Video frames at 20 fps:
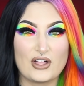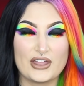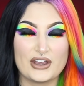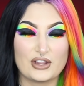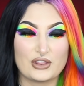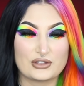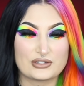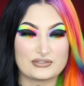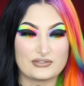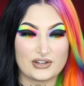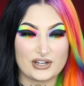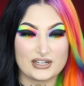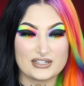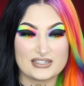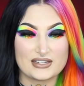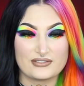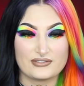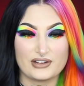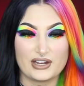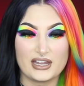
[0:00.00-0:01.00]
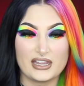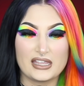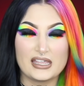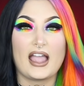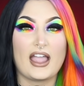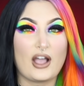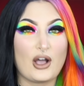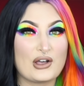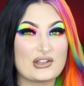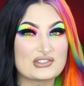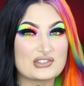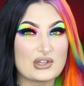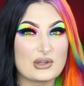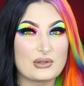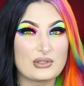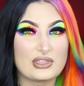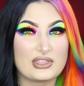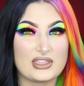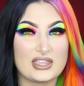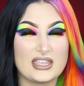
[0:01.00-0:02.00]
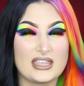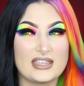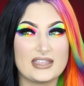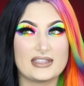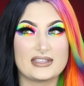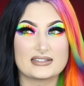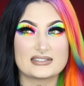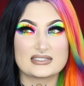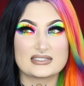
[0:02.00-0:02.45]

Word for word: and it looks very different. I also think